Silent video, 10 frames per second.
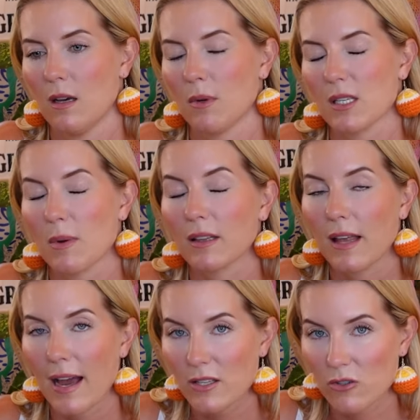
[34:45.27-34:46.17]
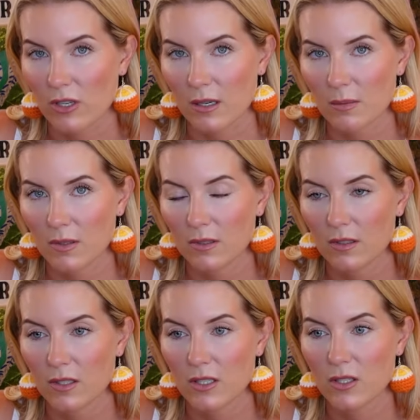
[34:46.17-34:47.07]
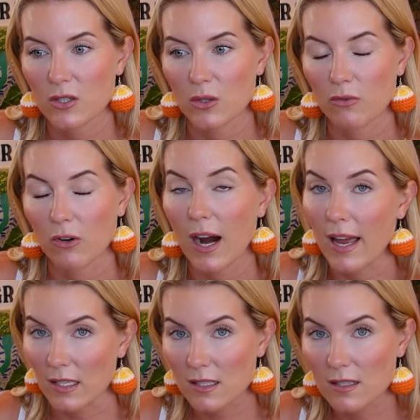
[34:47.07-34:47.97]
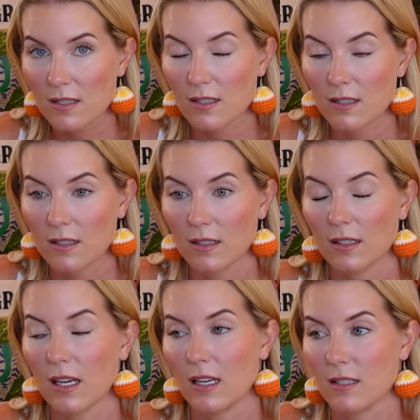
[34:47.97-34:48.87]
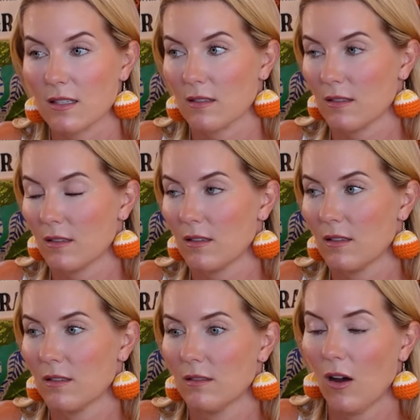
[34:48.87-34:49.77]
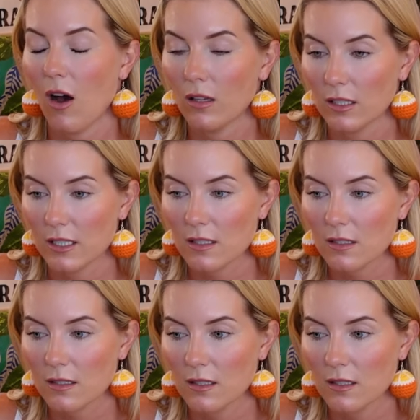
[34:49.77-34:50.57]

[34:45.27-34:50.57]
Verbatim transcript: Because my last trip to France and Holland